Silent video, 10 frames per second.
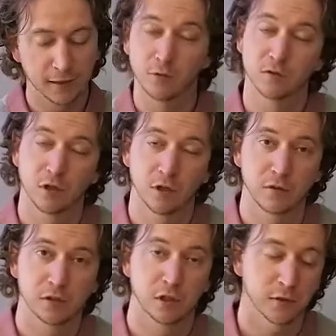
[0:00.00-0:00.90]
was going to
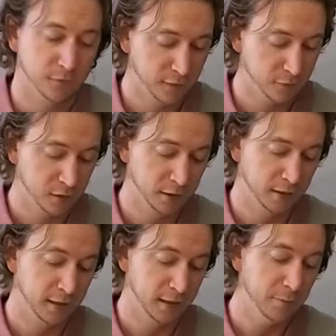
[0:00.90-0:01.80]
return the favor and
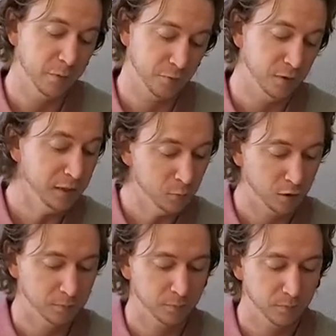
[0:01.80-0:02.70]
get him three
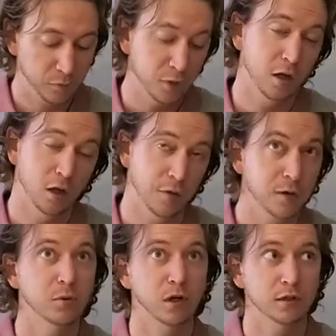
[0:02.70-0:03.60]

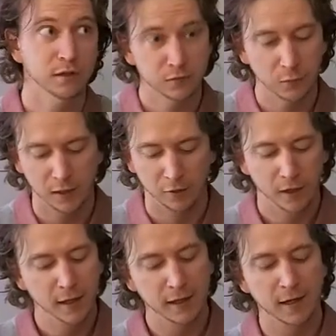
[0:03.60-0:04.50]
books as well.
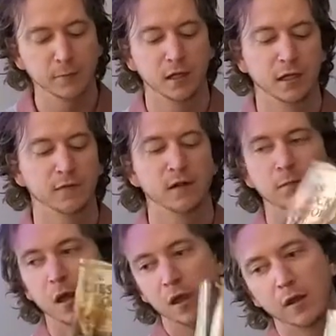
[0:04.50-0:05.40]
And I'm going to give him
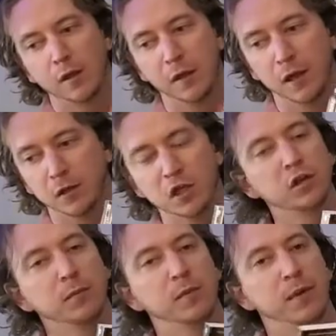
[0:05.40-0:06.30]
the
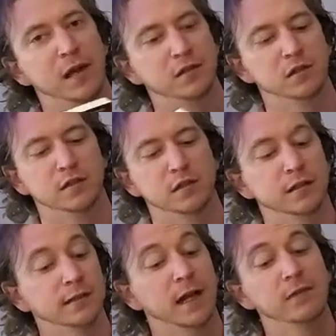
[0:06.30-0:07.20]
Gentleman Bastard series.
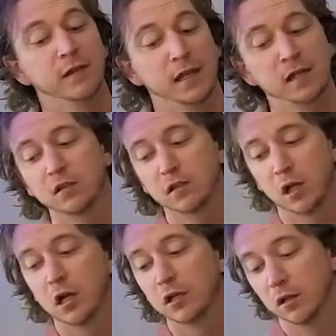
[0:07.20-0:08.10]
I have yet to
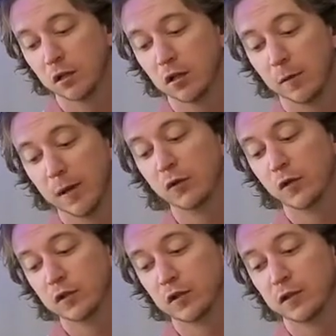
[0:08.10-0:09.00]
talk about
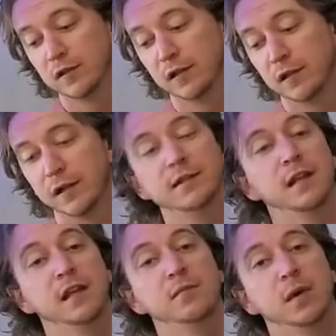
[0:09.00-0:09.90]
this series
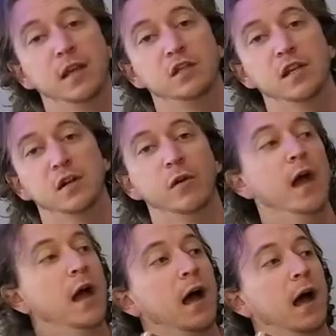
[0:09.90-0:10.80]
in my channel.
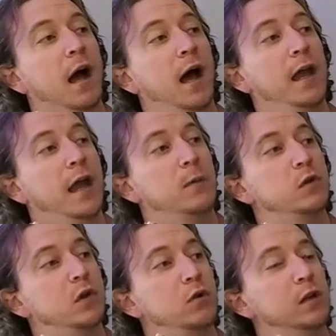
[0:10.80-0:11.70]
I
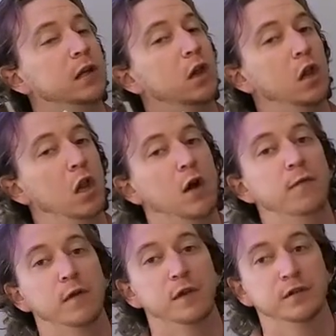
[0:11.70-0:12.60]
absolutely
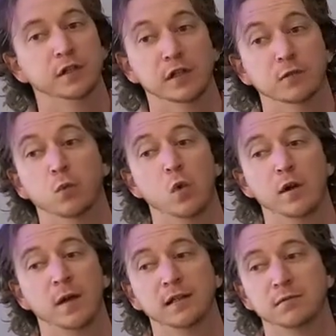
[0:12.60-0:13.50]
love this series. One of my